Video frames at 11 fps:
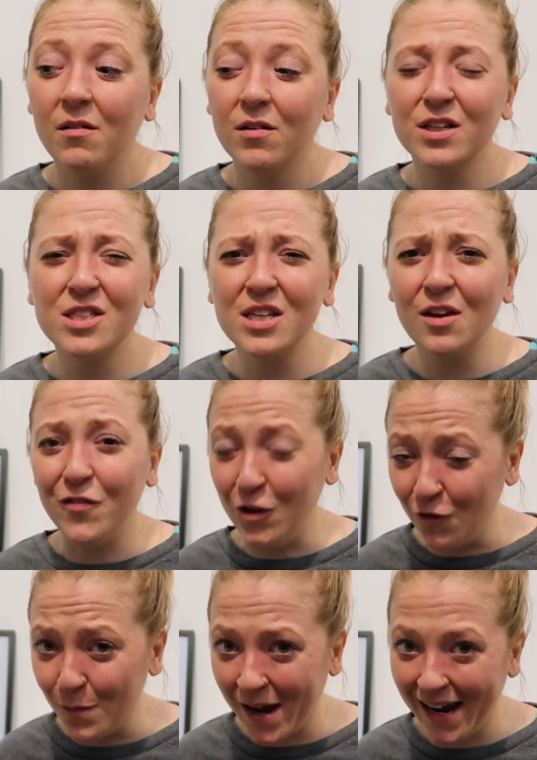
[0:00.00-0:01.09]
Because if
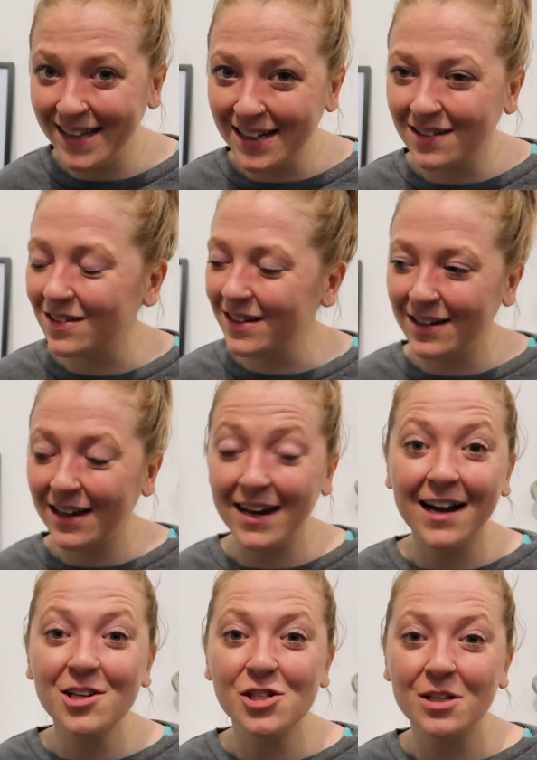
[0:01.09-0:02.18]
you've made the
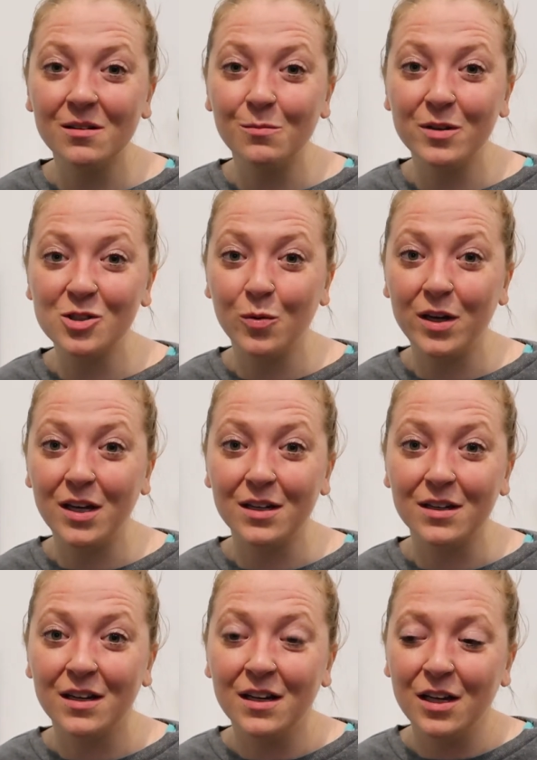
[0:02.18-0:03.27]
connection
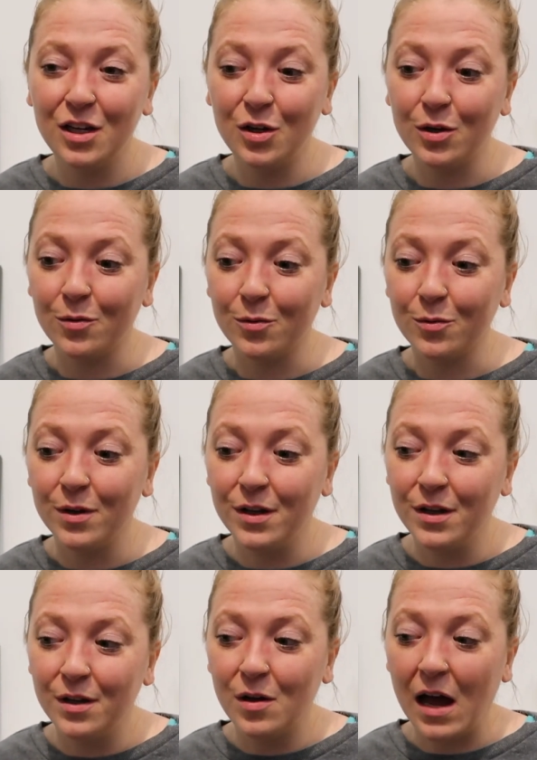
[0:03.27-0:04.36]
between, you know,
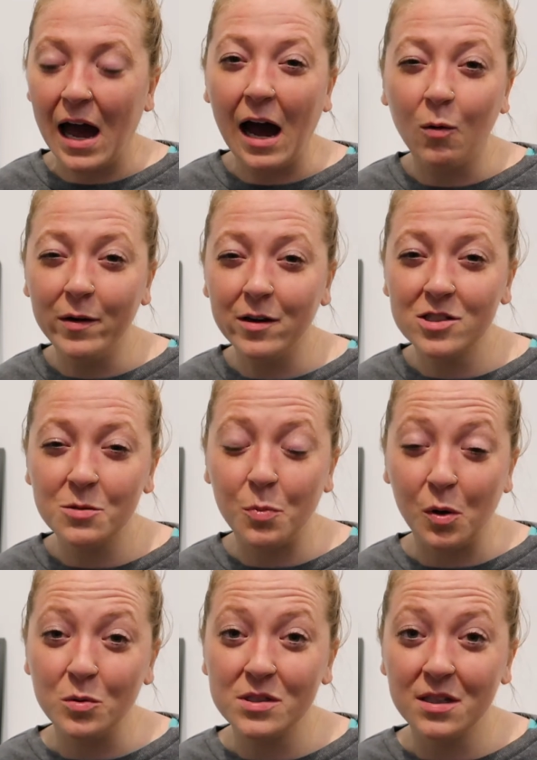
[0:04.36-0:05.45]
how you're
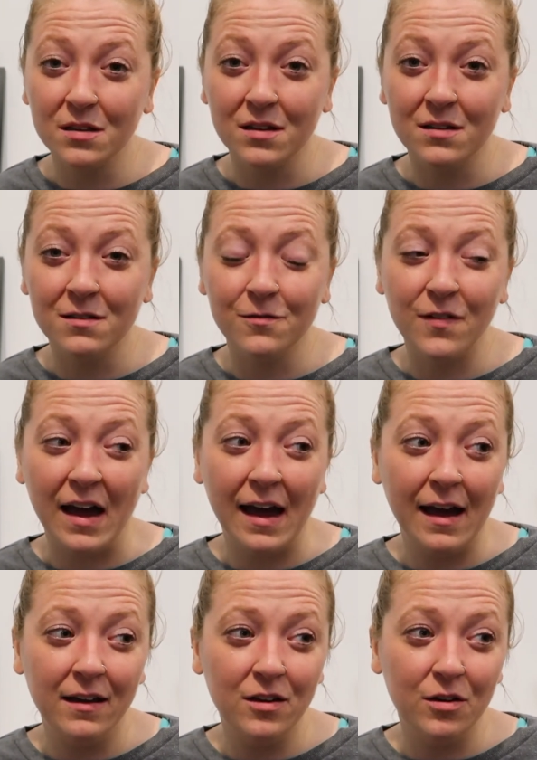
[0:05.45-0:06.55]
supposed to live,
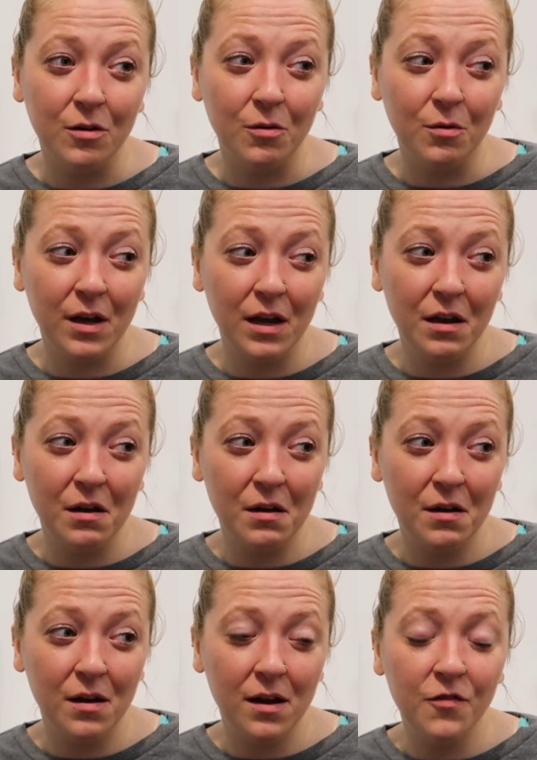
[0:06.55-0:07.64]
you know,
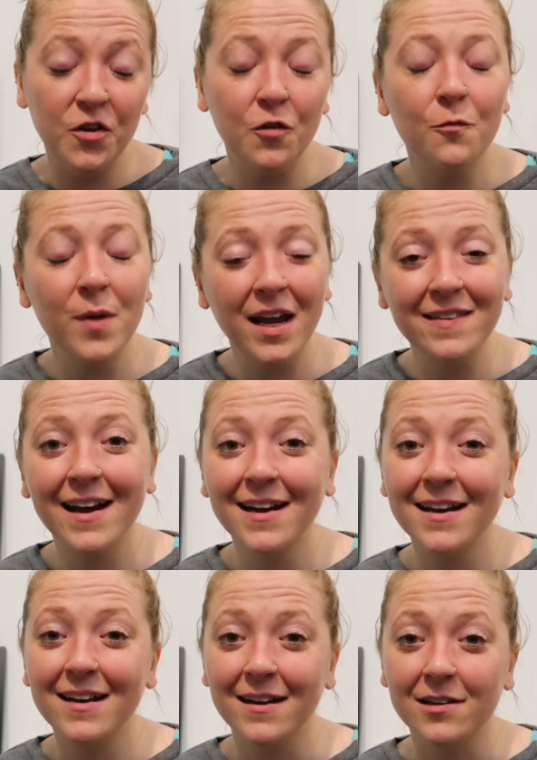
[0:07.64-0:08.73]
if you've made
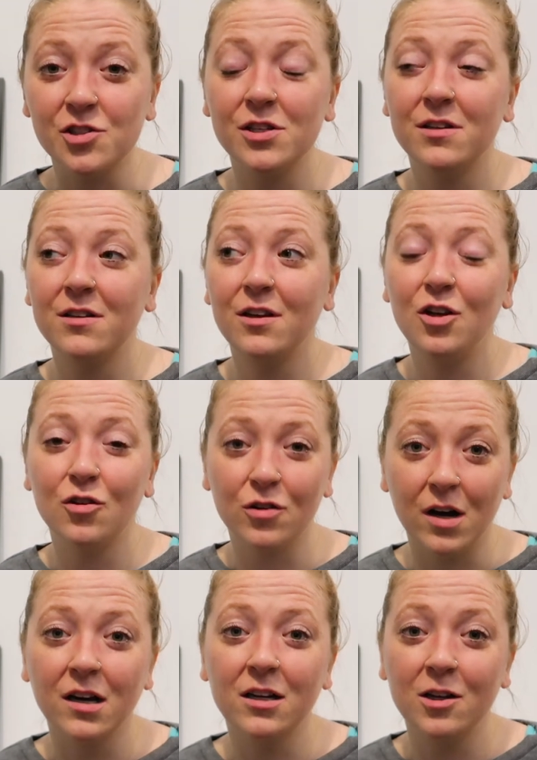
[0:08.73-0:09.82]
that connection, you're
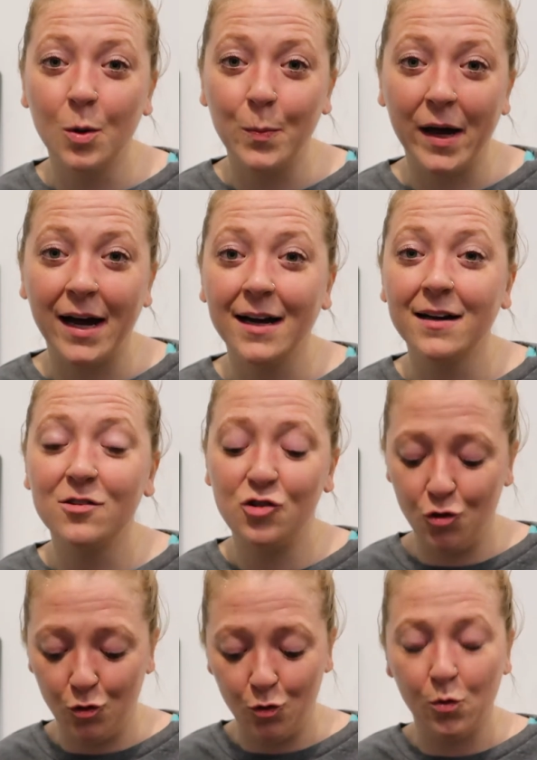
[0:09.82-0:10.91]
not going to go back
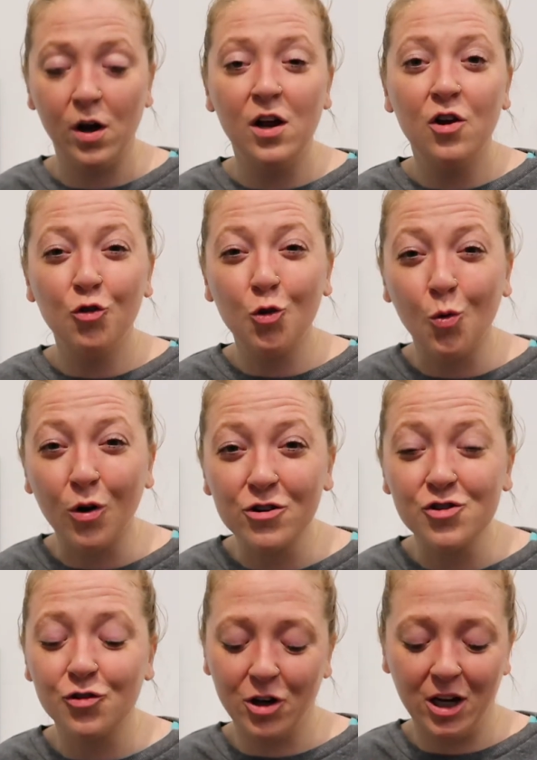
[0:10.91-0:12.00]
to
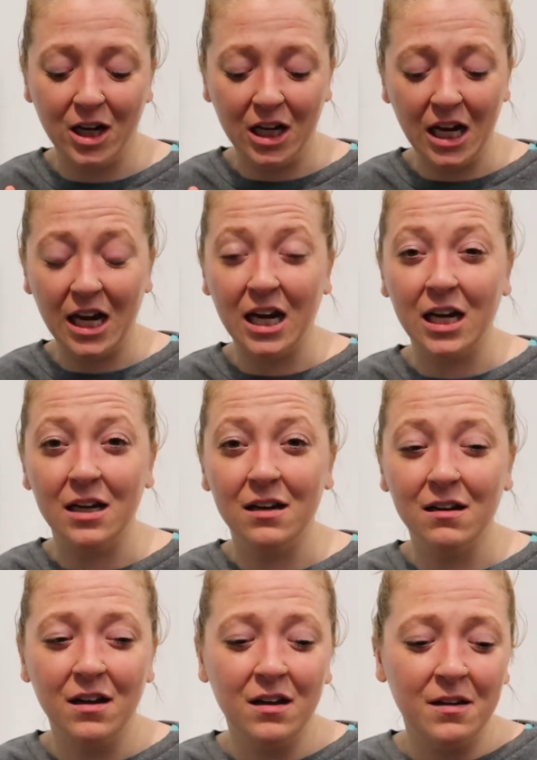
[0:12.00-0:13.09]
torturing
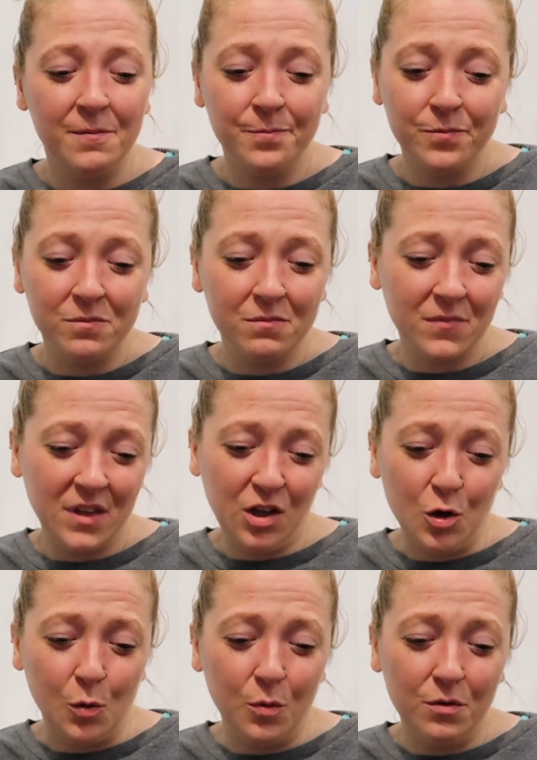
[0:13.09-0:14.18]
and, you
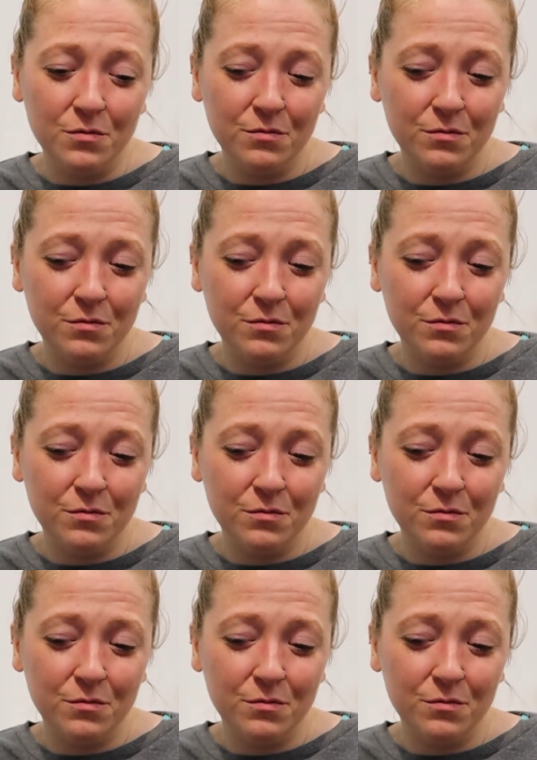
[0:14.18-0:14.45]
know,